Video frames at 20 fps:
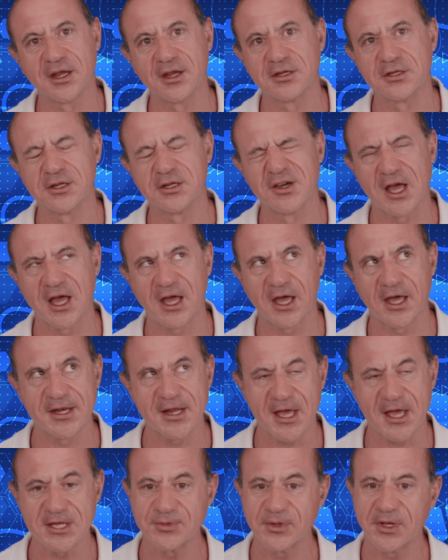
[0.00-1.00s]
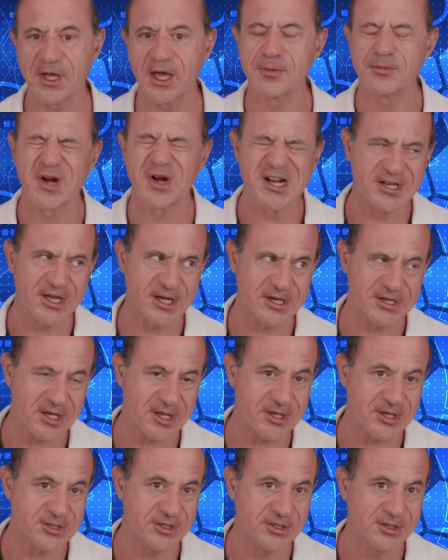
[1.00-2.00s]
issue, and as we add more
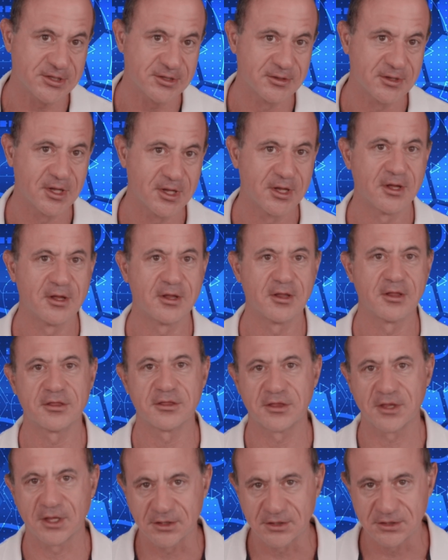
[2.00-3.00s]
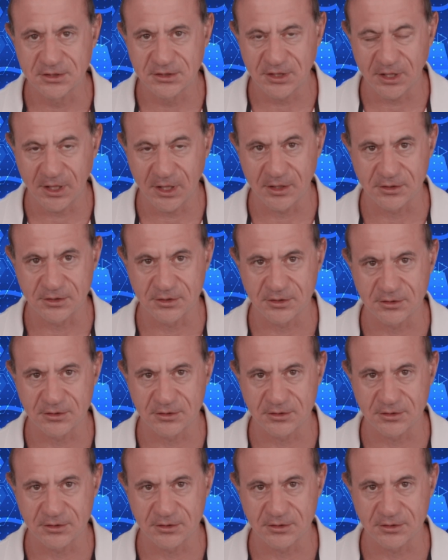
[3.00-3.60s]
technology, things change.